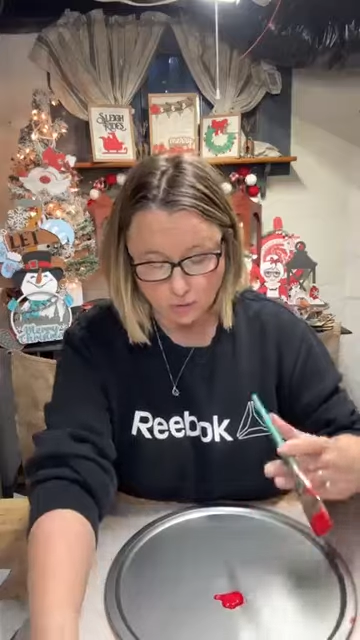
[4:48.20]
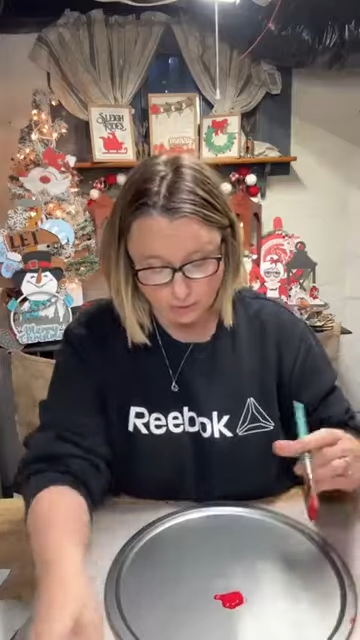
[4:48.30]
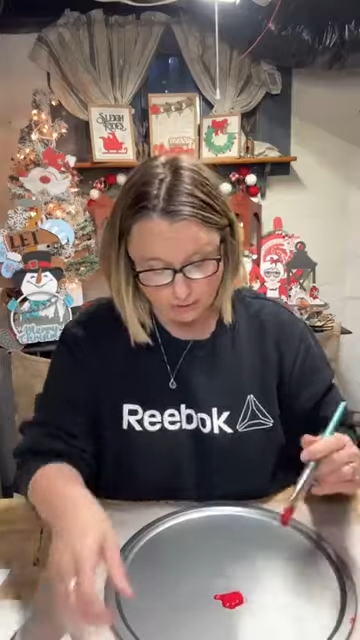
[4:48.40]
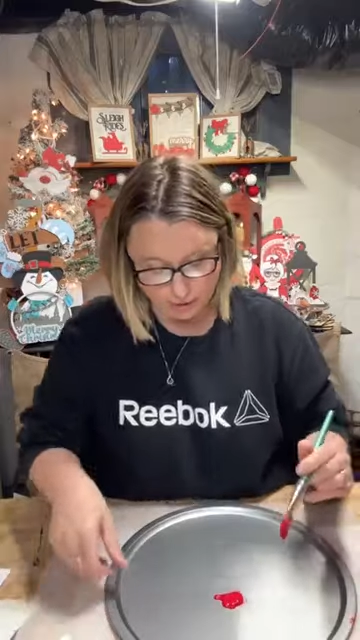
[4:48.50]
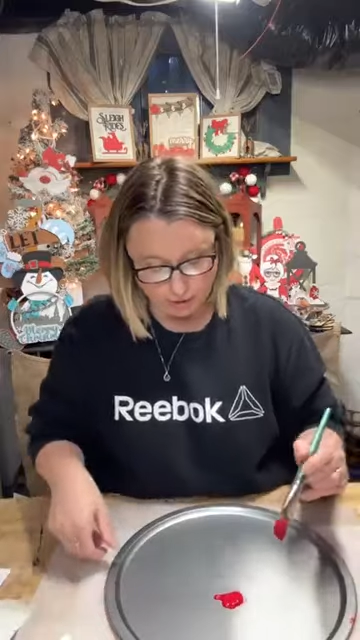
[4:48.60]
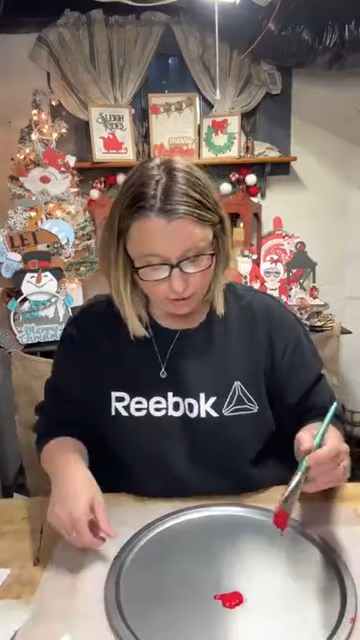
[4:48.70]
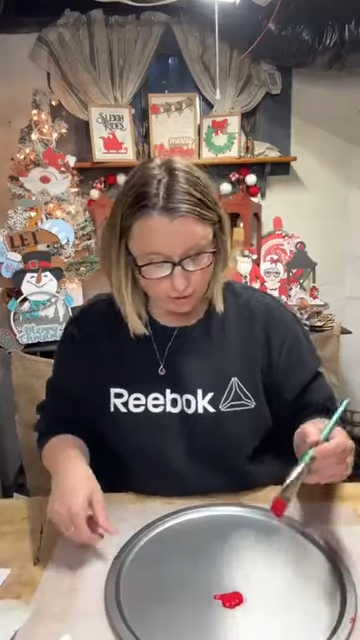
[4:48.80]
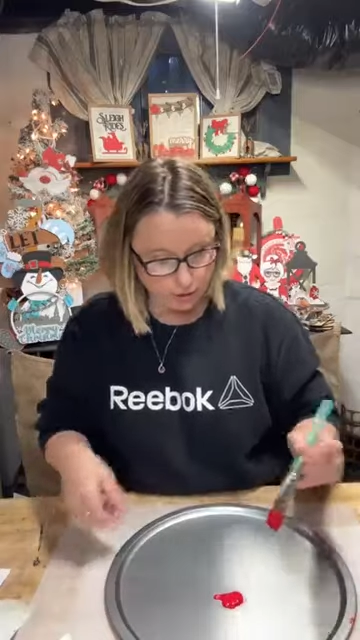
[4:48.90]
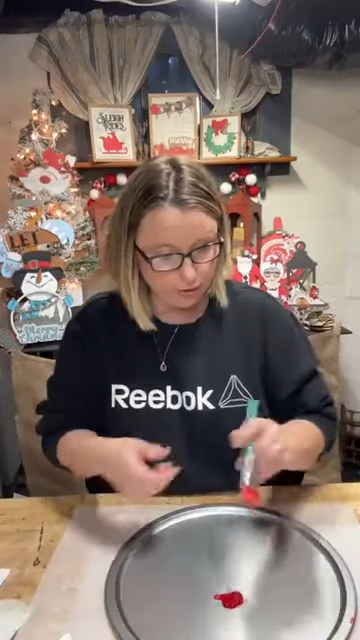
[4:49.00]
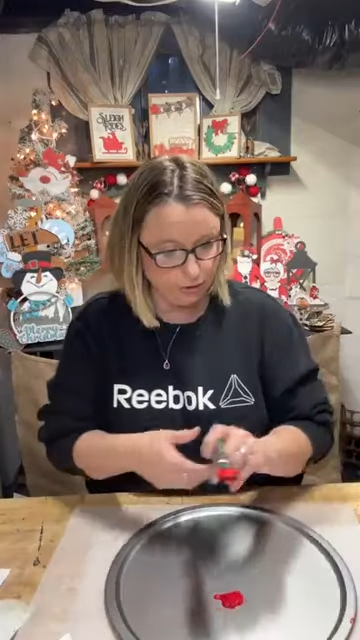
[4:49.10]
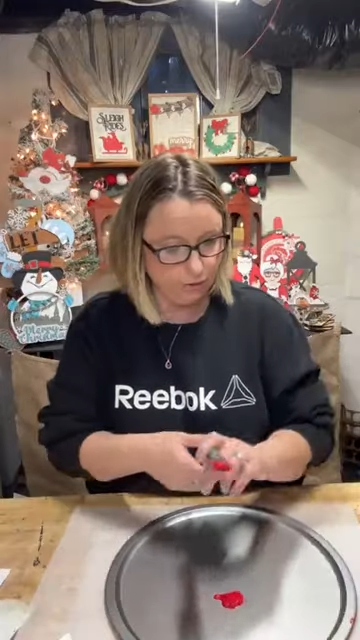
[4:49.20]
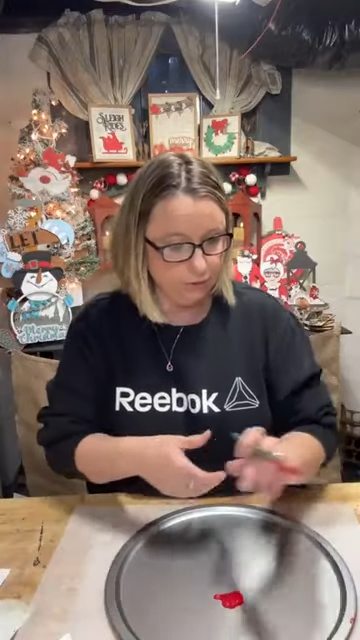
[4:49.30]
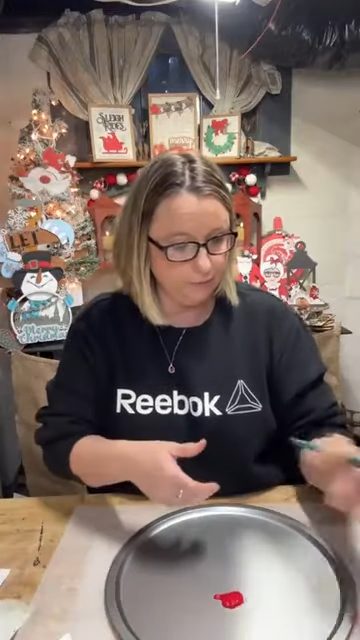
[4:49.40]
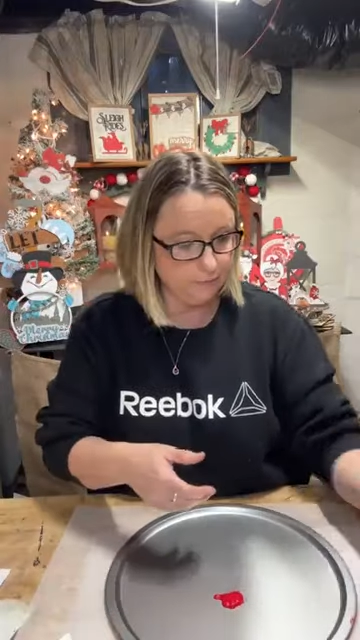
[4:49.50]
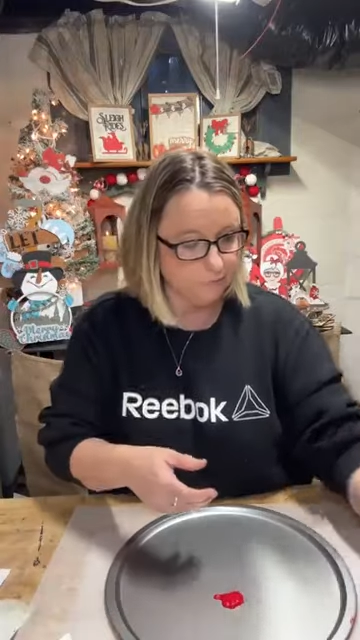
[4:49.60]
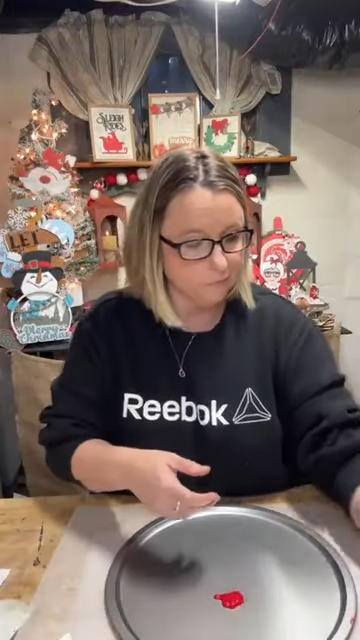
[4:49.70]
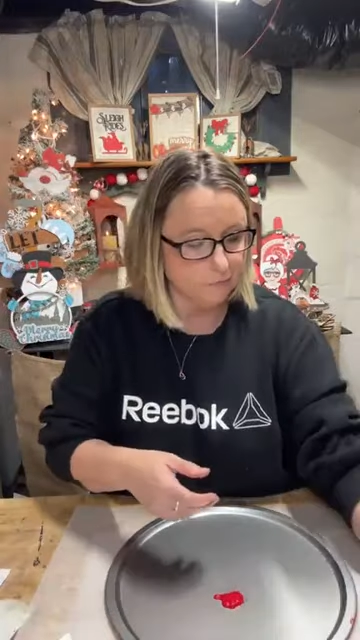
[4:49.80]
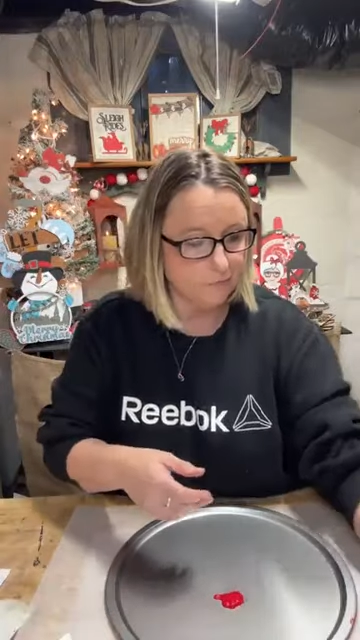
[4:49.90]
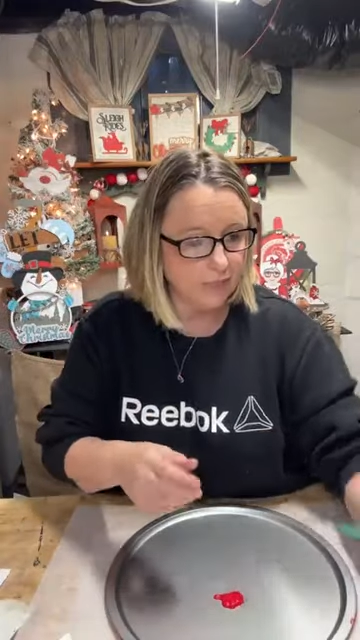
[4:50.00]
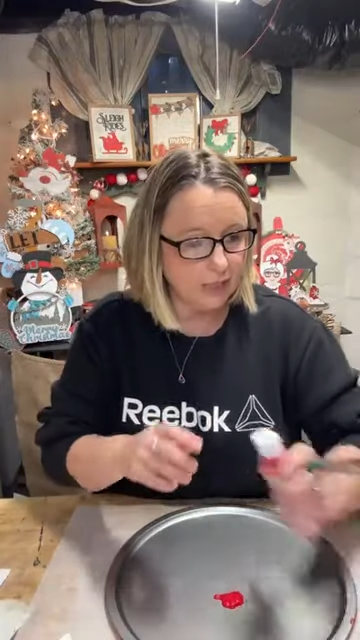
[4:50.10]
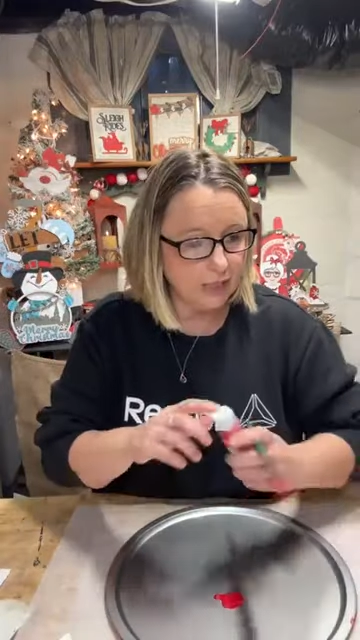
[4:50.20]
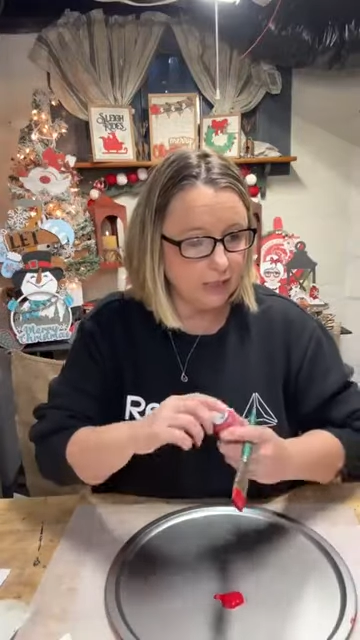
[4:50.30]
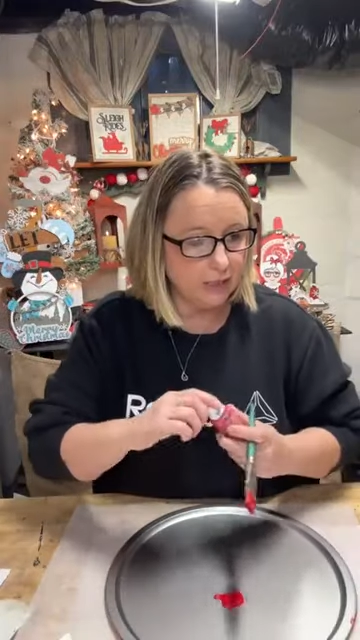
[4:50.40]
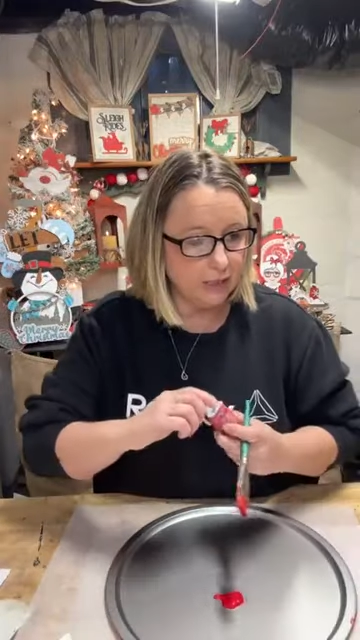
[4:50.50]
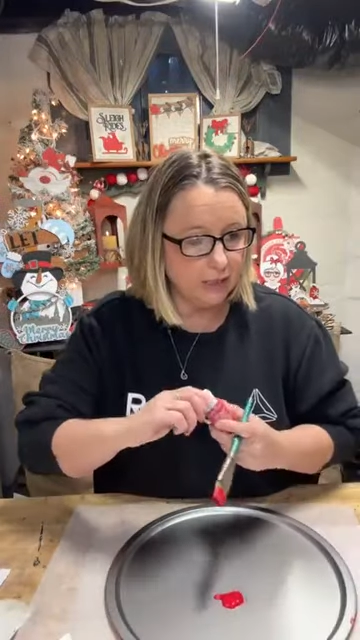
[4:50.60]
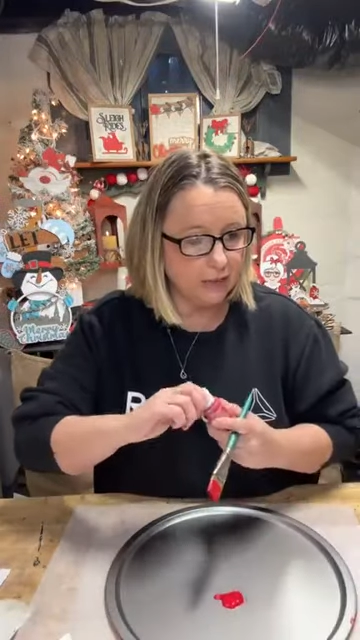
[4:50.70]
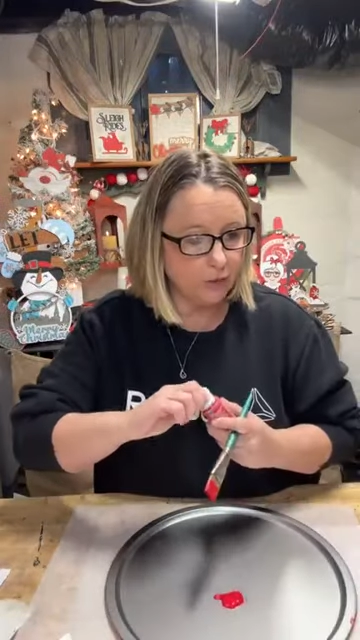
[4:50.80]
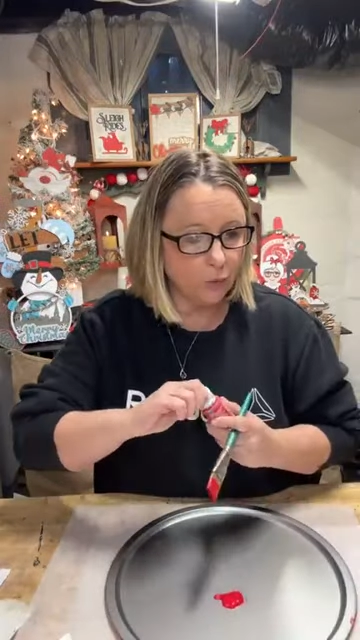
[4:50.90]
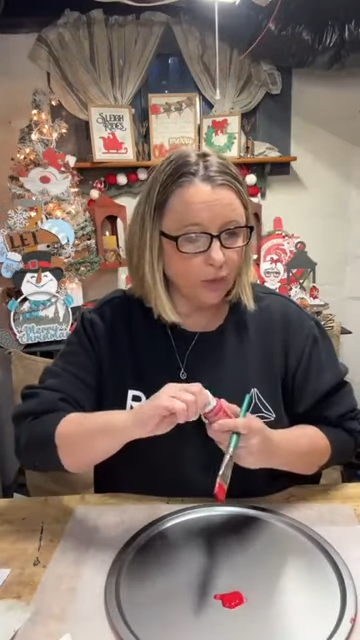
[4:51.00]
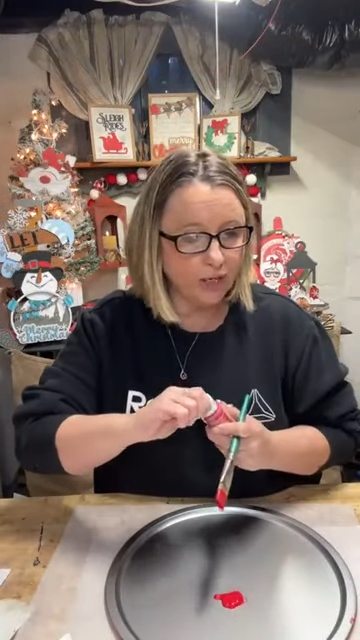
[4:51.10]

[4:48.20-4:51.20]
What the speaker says: So what I'm going to do is